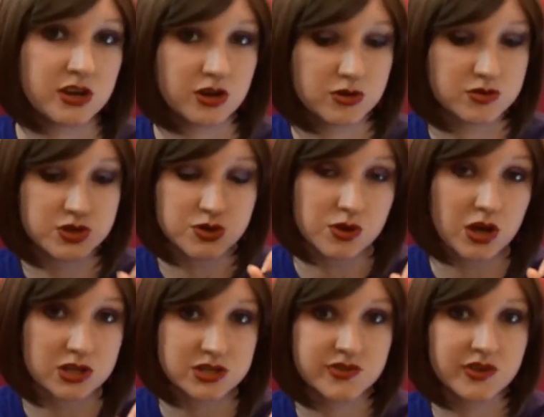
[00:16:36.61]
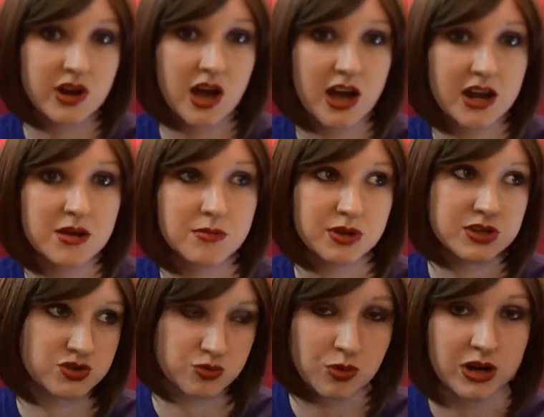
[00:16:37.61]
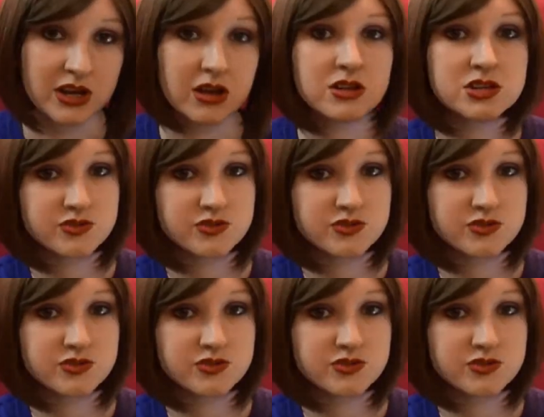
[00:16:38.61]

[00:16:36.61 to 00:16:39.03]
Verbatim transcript: you know, $2 for an item but $20